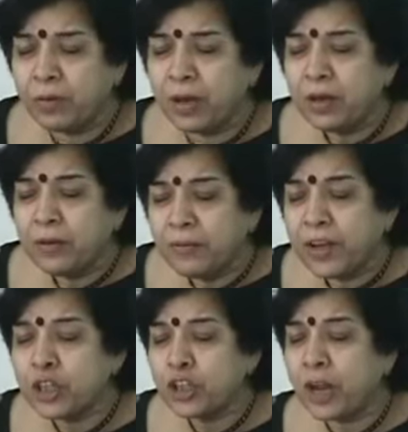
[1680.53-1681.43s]
uh,
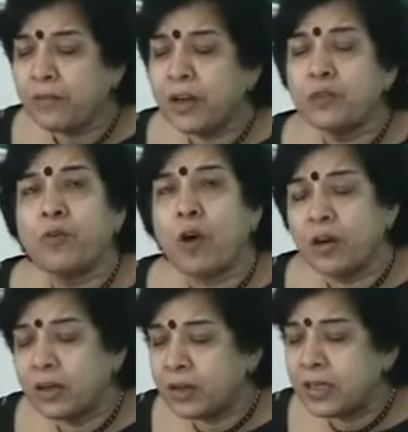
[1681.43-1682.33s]
Veer Shaivite
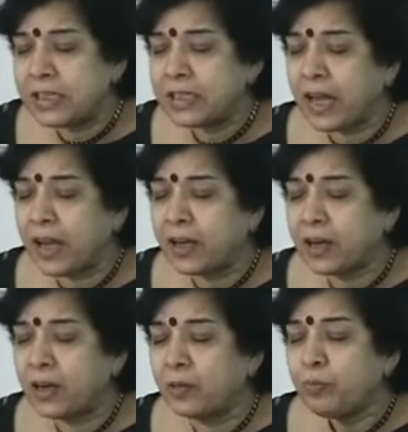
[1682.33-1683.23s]
followers like
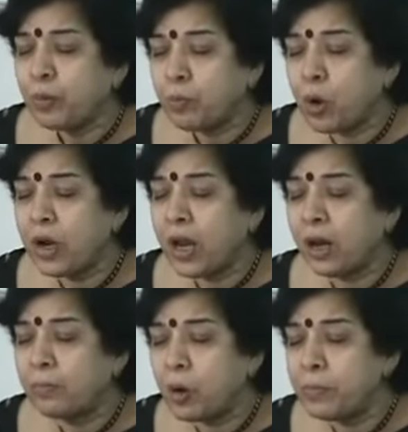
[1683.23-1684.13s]
uh,
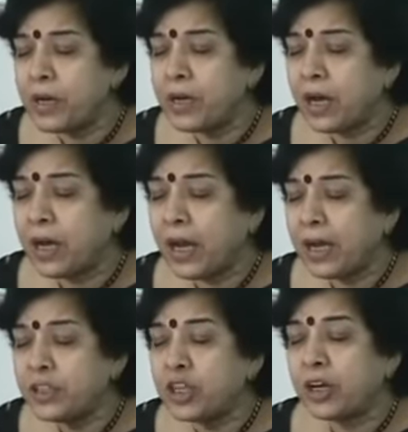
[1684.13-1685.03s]
Molla, Bomanna
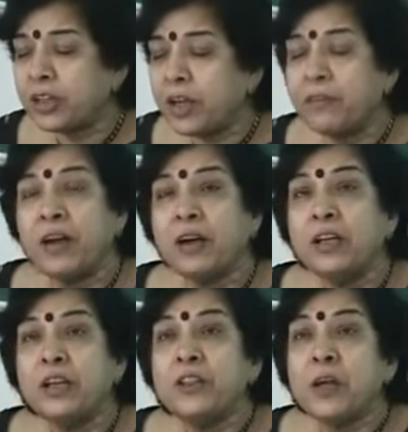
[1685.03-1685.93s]
and Jagdeva,
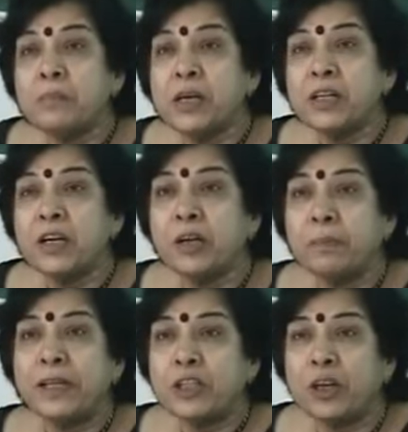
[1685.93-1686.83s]
they murdered
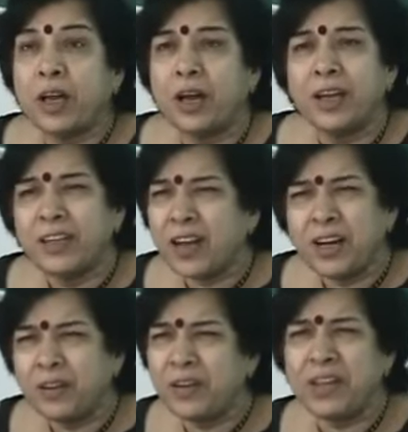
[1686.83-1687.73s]
Bijala. It
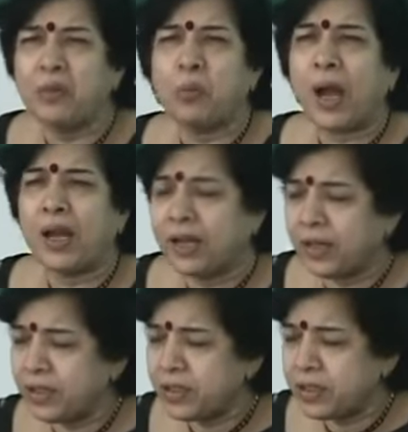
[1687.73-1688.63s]
had a very
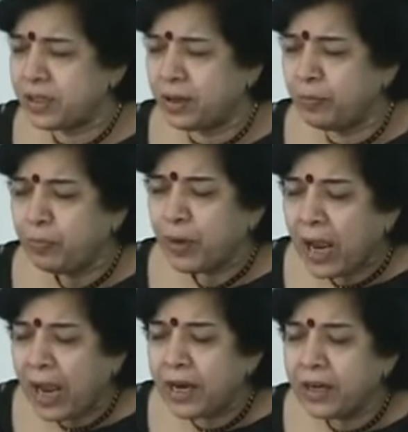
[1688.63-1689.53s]
violent uh,
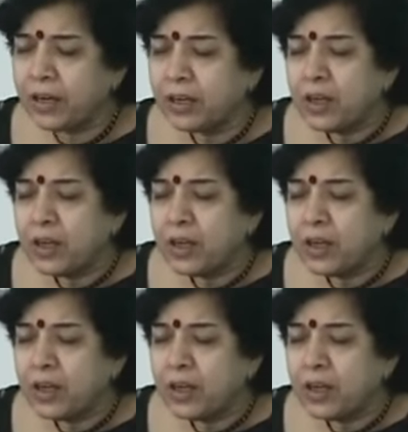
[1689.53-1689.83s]
end.